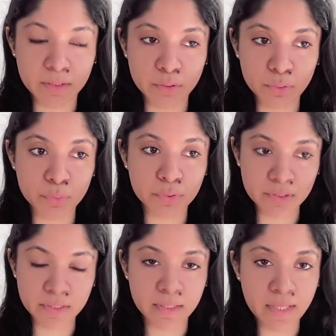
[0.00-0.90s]
you
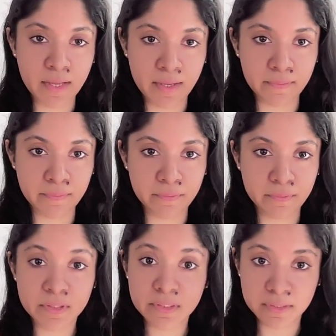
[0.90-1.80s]
still have
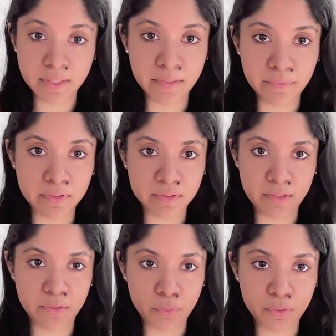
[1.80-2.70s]
savings
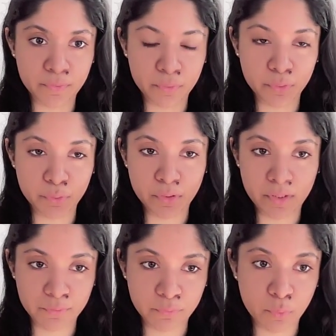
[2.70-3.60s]
in order for you to
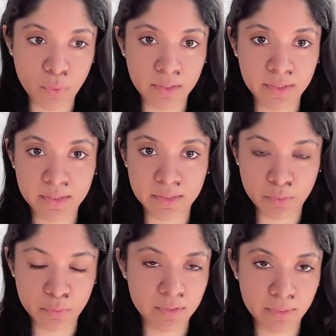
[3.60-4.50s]
live for 1 year
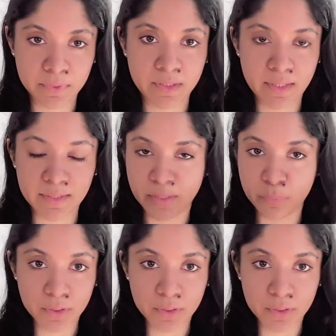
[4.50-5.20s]
or something like that.